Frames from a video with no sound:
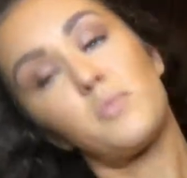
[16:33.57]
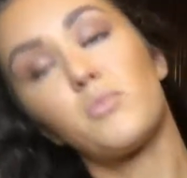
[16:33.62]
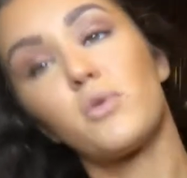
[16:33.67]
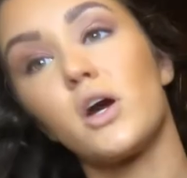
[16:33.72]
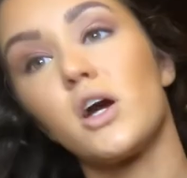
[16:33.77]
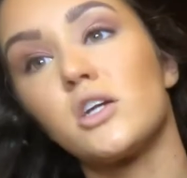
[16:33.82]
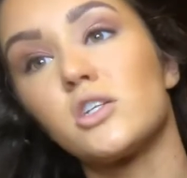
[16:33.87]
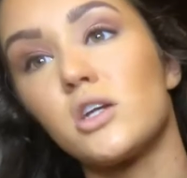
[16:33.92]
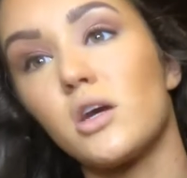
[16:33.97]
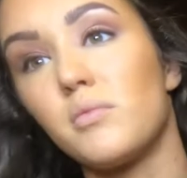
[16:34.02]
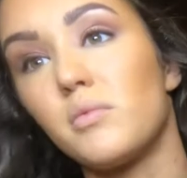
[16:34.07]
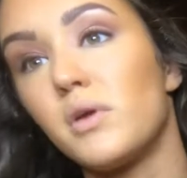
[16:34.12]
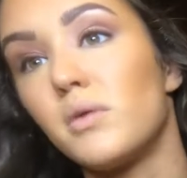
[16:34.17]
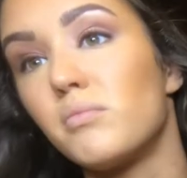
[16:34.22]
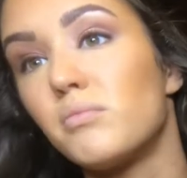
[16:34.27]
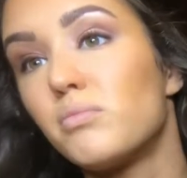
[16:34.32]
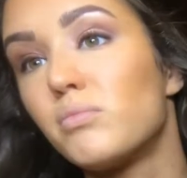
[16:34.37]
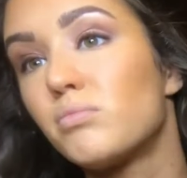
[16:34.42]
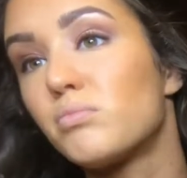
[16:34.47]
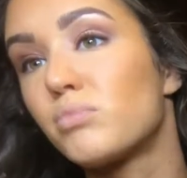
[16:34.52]
a brush, I've
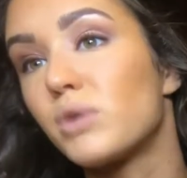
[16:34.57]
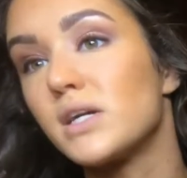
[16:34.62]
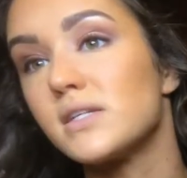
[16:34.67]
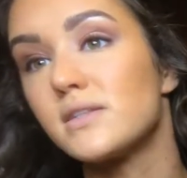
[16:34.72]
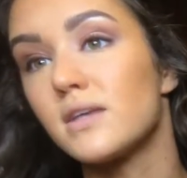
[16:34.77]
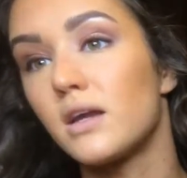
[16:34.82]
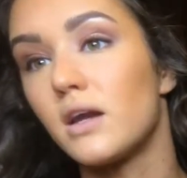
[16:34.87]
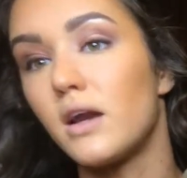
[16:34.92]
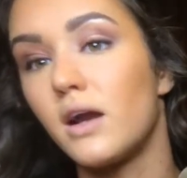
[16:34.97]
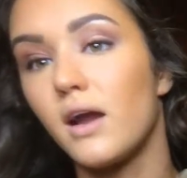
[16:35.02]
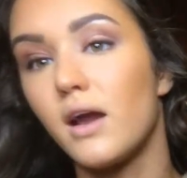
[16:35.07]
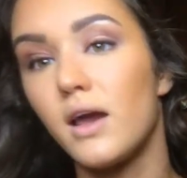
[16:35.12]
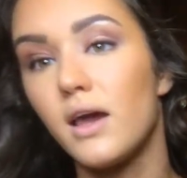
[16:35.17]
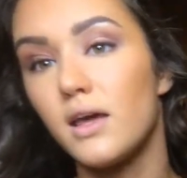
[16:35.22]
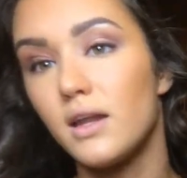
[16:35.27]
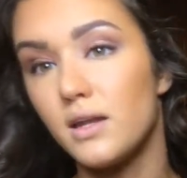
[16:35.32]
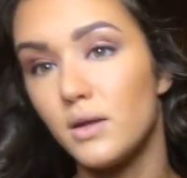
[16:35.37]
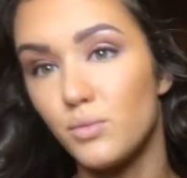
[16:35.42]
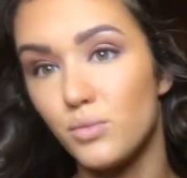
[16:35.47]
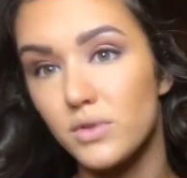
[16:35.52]
been pressing
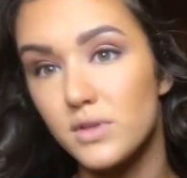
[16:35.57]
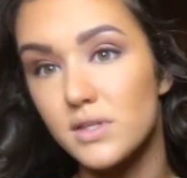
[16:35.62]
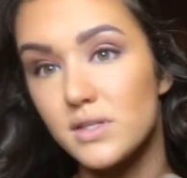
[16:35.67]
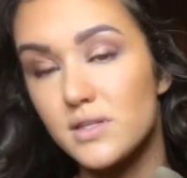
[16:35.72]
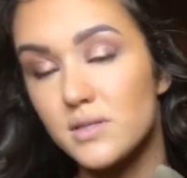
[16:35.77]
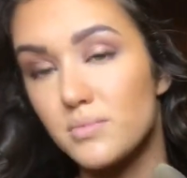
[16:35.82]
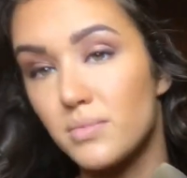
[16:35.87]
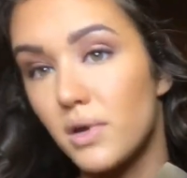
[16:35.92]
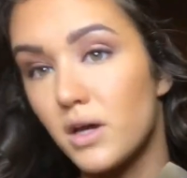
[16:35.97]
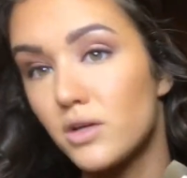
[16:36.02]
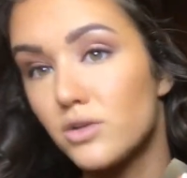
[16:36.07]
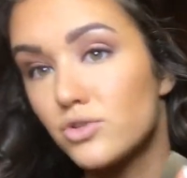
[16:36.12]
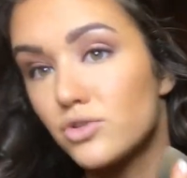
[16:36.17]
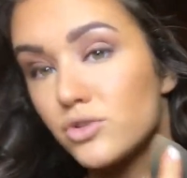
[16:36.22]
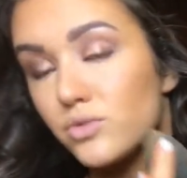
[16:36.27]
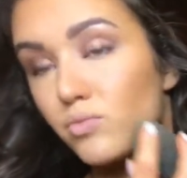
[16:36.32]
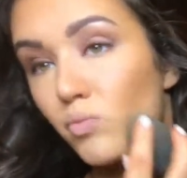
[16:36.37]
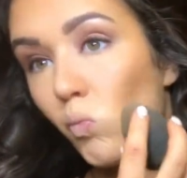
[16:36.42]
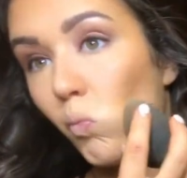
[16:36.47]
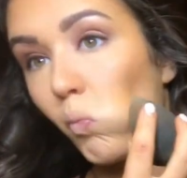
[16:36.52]
it in with a sponge.